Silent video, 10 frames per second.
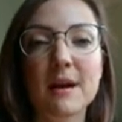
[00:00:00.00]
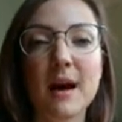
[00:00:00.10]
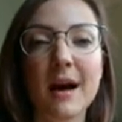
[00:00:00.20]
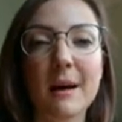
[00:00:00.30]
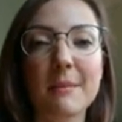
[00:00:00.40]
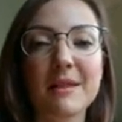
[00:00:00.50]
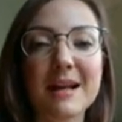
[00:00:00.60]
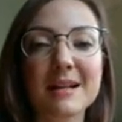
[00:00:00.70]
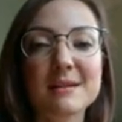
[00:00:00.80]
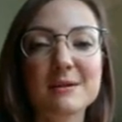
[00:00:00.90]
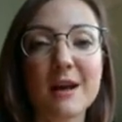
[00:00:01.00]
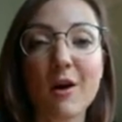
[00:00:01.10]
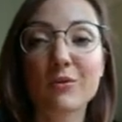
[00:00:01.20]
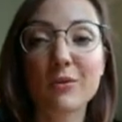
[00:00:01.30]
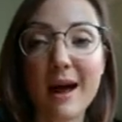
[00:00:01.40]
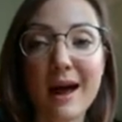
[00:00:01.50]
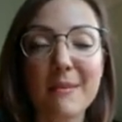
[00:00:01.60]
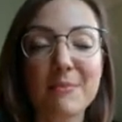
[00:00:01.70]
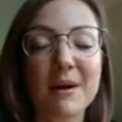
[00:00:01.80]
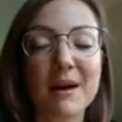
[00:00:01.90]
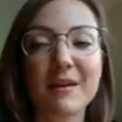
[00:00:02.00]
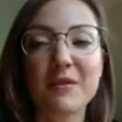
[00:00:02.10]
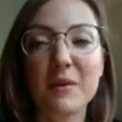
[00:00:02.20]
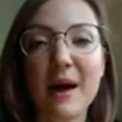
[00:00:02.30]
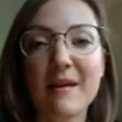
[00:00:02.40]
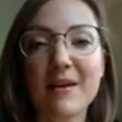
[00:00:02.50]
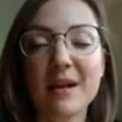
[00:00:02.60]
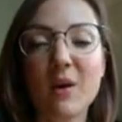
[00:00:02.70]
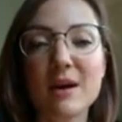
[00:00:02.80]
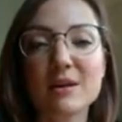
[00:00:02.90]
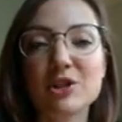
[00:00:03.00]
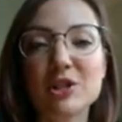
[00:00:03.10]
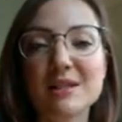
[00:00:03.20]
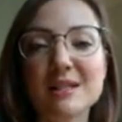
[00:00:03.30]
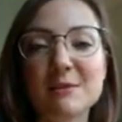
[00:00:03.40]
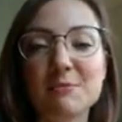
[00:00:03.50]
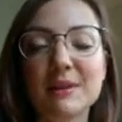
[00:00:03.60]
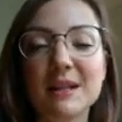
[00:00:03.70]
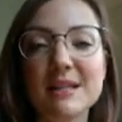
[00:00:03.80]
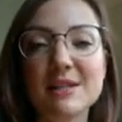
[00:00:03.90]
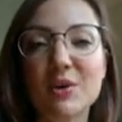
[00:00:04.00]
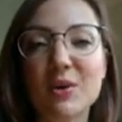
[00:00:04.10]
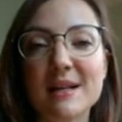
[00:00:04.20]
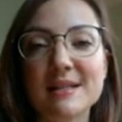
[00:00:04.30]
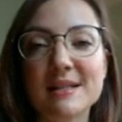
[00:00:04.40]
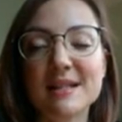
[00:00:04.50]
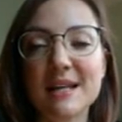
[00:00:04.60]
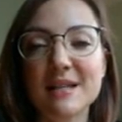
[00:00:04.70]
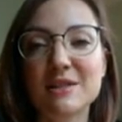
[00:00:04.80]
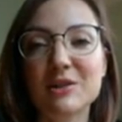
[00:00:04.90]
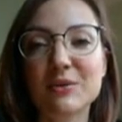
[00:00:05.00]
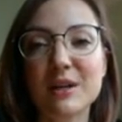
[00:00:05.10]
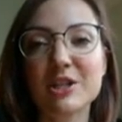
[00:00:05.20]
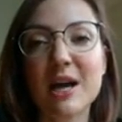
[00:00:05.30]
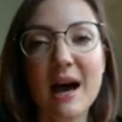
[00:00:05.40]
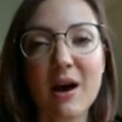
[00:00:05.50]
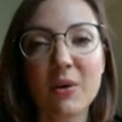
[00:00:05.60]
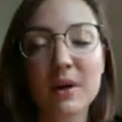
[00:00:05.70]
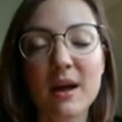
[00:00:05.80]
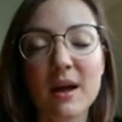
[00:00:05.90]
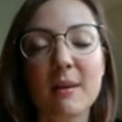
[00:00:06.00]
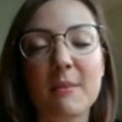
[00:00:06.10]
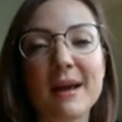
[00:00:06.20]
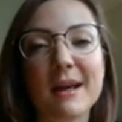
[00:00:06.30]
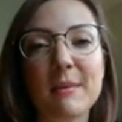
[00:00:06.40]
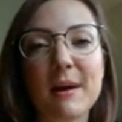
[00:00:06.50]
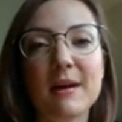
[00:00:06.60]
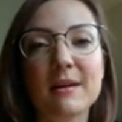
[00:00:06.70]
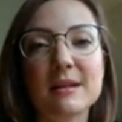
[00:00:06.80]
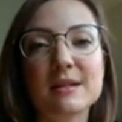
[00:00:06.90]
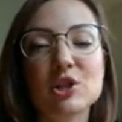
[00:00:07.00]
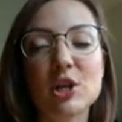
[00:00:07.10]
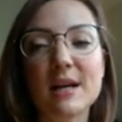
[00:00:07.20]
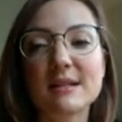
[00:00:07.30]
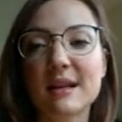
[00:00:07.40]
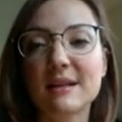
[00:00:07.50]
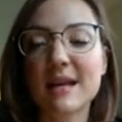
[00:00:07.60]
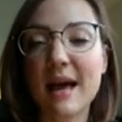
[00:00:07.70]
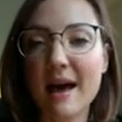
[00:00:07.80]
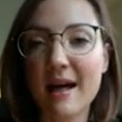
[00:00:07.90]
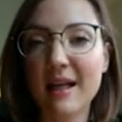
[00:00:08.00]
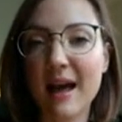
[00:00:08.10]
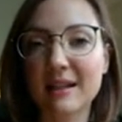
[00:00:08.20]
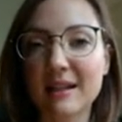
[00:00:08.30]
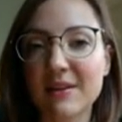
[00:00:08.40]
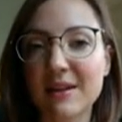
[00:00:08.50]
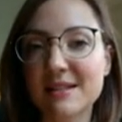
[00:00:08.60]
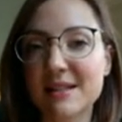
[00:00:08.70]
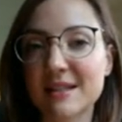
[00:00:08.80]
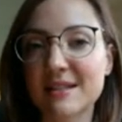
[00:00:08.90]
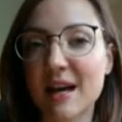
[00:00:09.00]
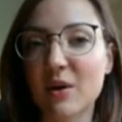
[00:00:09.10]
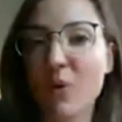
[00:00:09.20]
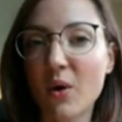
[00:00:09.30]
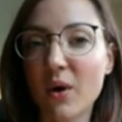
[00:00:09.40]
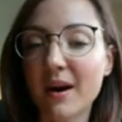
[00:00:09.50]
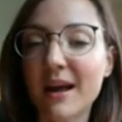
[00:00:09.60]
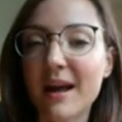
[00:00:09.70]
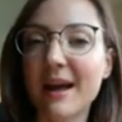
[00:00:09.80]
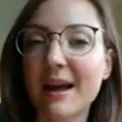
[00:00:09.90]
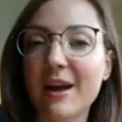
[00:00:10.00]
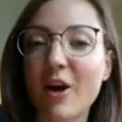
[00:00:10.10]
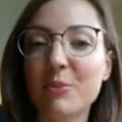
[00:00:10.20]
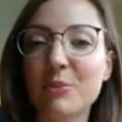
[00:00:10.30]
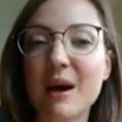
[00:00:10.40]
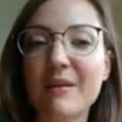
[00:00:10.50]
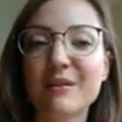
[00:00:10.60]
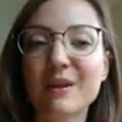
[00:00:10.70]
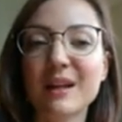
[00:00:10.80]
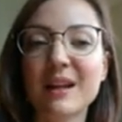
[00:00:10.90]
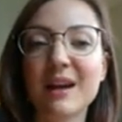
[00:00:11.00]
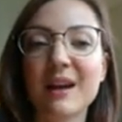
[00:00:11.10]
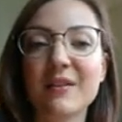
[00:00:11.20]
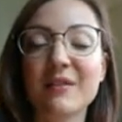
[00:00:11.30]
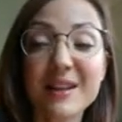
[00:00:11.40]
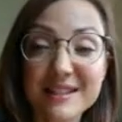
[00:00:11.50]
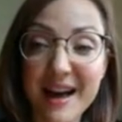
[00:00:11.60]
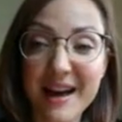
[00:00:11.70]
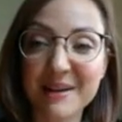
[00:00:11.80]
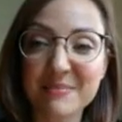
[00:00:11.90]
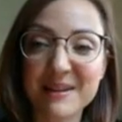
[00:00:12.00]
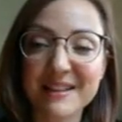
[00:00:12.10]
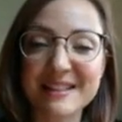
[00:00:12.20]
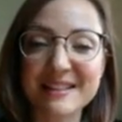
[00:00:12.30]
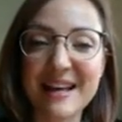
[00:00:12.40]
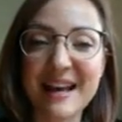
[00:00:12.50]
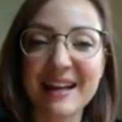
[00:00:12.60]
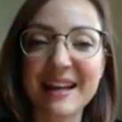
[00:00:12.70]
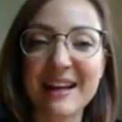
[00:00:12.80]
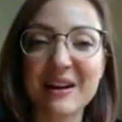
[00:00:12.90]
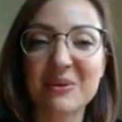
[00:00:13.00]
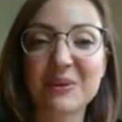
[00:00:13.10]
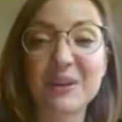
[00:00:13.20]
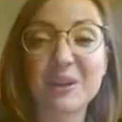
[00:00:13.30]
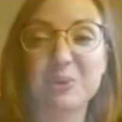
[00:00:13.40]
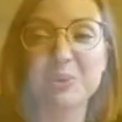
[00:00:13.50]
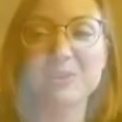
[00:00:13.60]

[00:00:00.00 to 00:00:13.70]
And that's a wrap. If you have any questions, please don't hesitate to reach out. My email is jcentel@livingston.org, and I hope you have a really fun time designing really cool